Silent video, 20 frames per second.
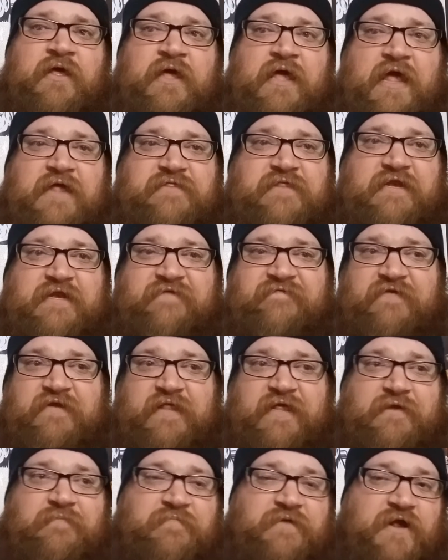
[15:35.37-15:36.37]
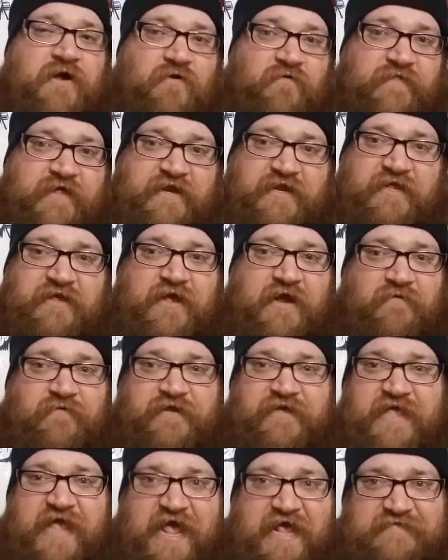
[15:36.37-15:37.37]
and didn't even let him know that he got
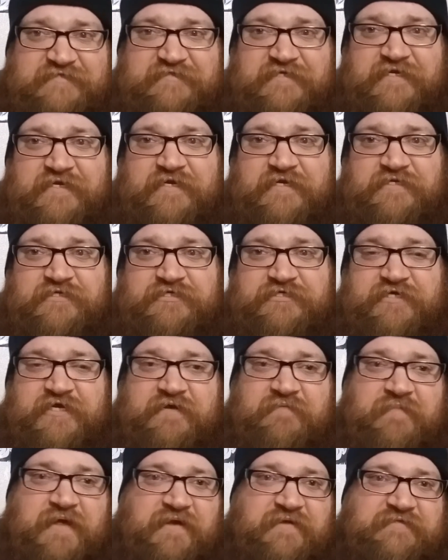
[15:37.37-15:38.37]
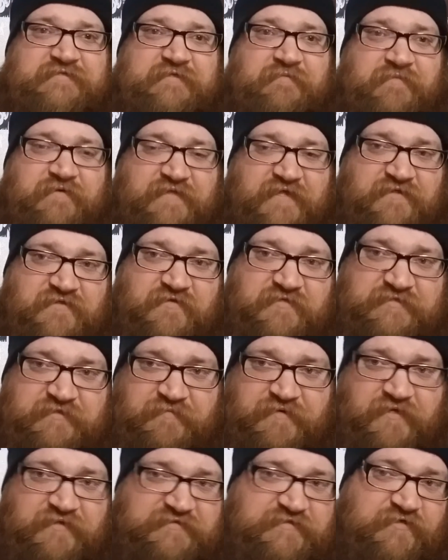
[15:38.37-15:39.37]
recasted and shit, and
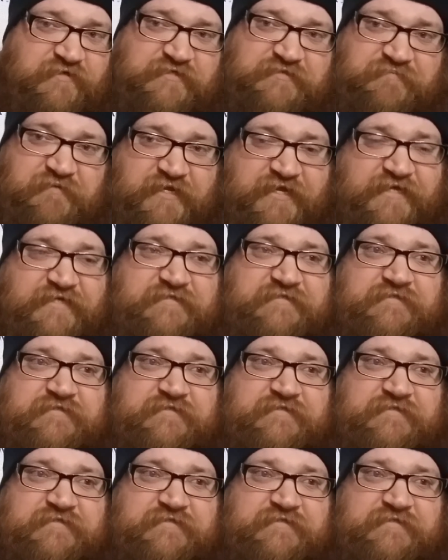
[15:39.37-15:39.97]
somebody else took his place.